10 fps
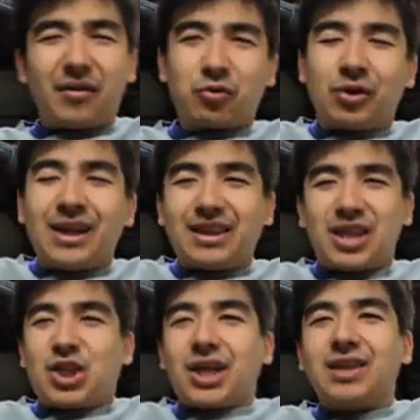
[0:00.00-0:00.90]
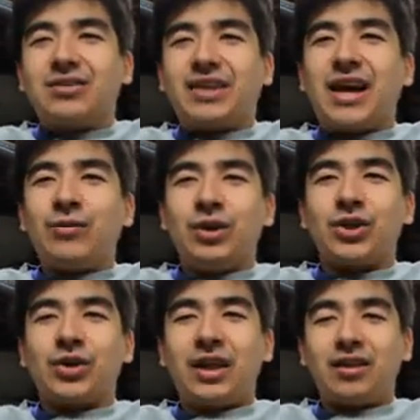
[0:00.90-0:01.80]
I'm gonna get the chicken sandwich. I'll
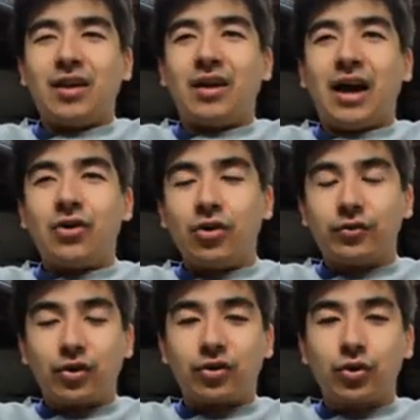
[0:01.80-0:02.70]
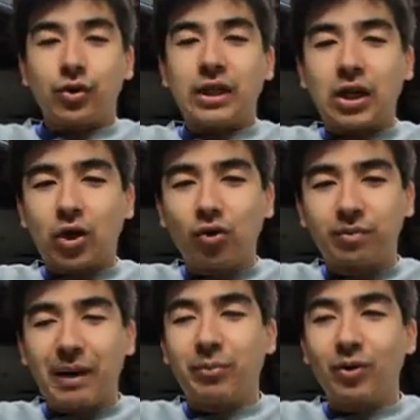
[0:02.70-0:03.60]
get the, I don't know if you're still doing the ghost
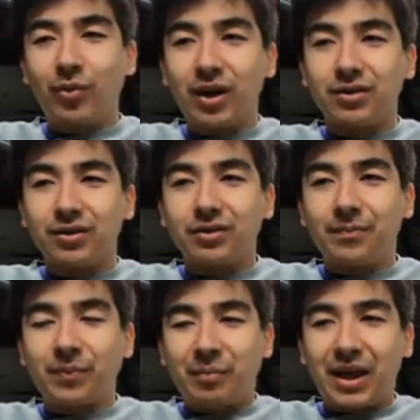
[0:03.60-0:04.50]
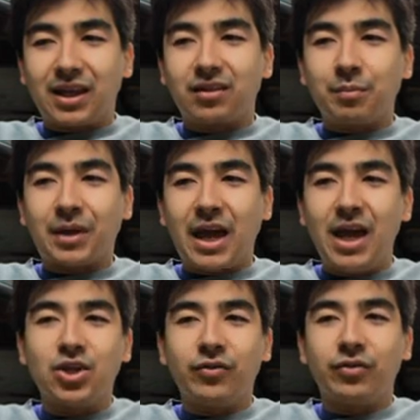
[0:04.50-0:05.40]
pepper wings. Might get some
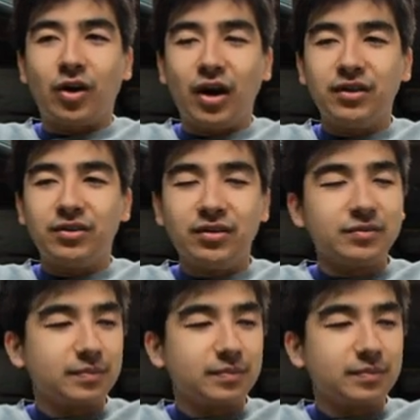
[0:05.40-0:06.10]
Cajun fries.